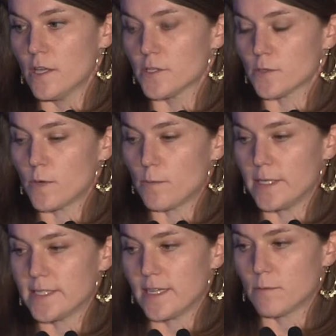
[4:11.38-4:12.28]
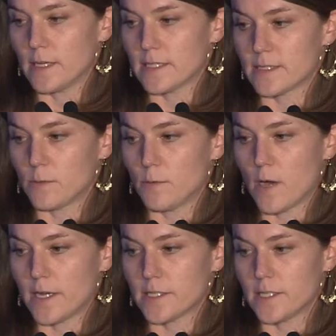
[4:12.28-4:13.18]
So what we did was we
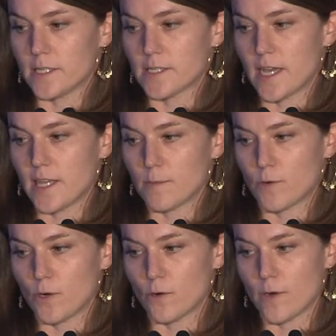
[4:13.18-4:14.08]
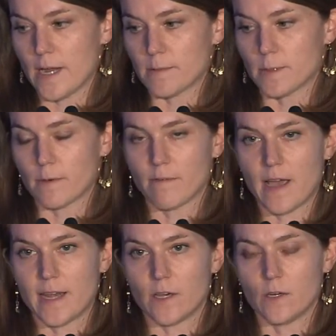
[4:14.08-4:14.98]
wanted to design the program to
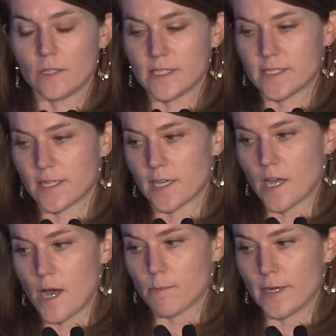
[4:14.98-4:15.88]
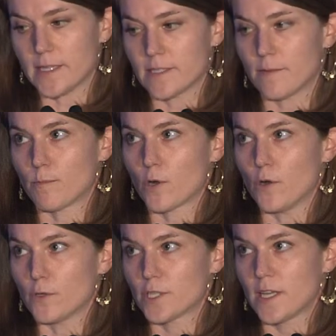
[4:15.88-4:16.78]
provide a holistic and comprehensive
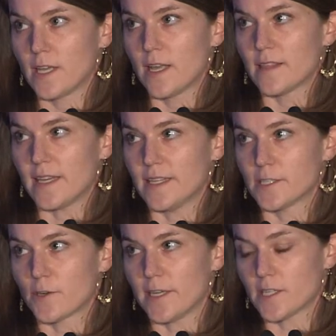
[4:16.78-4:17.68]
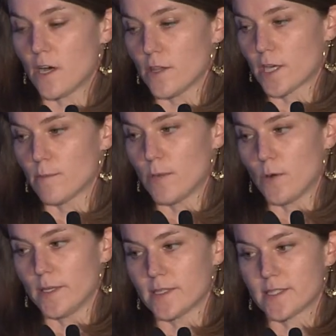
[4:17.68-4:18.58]
approach that integrates all the
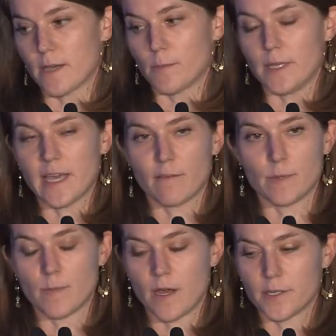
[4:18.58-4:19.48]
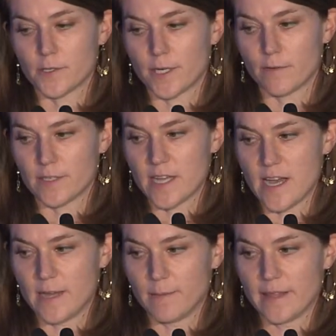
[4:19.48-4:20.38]
components that we have been monitoring over
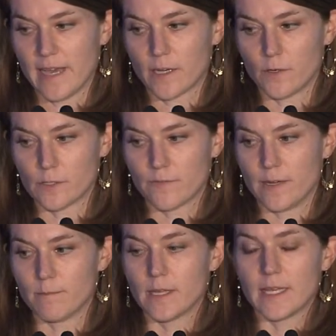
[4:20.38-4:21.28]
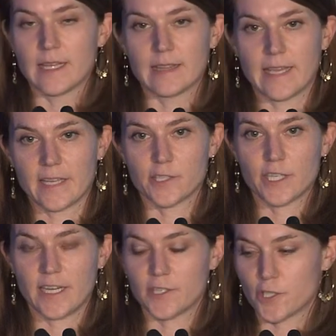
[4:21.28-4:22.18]
time, and that goes from land
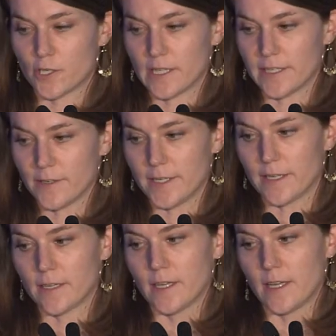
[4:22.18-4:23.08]
change or clearing